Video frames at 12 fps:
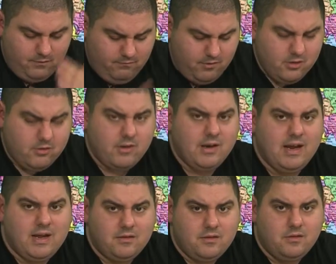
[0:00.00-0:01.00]
further
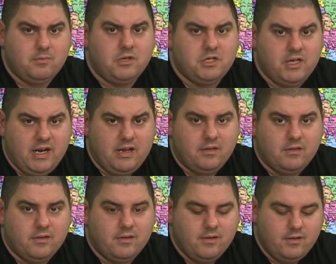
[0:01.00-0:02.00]
enhance his
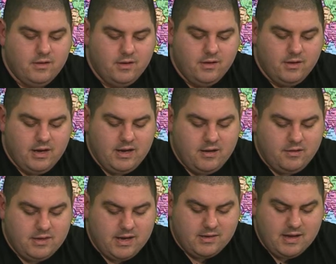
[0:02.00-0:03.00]
machines and his
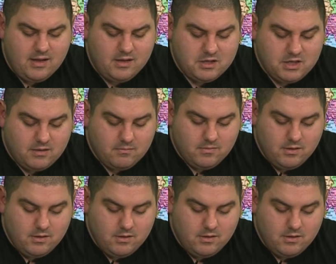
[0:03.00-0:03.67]
technology.